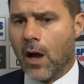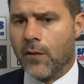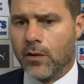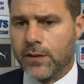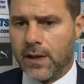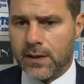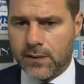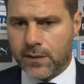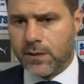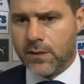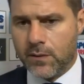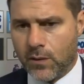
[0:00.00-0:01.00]
No, of course,
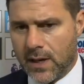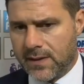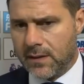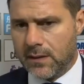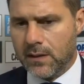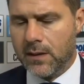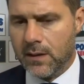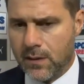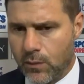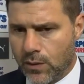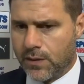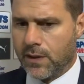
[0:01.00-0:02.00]
that Newcastle
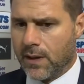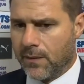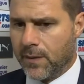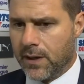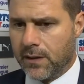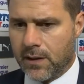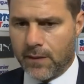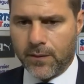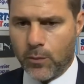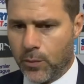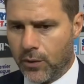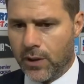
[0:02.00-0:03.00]
was a very
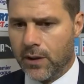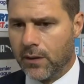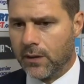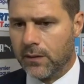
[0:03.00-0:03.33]
tough opponent,